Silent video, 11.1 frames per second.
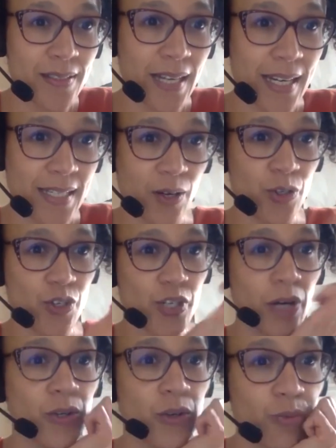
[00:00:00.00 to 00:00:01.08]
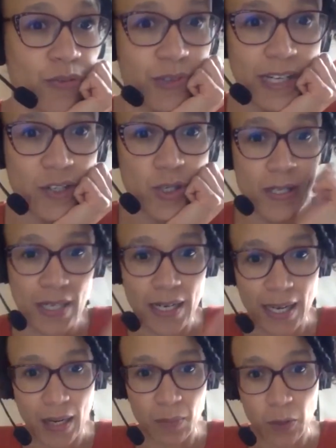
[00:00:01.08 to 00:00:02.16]
Lata, or share your reflections, and
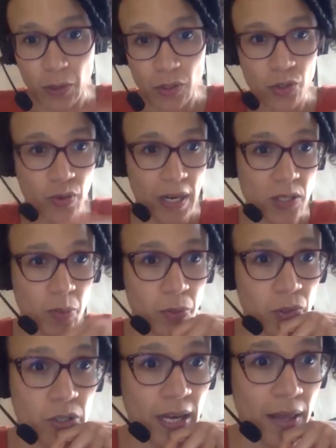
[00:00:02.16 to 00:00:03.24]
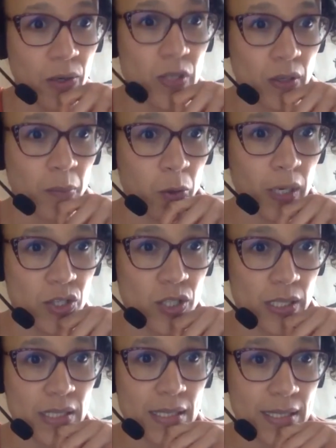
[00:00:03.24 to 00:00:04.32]
then I'm going to try to pull together some
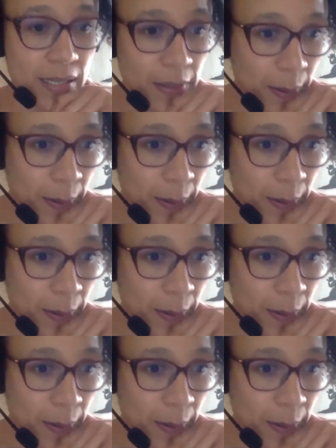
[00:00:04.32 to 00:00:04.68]
questions.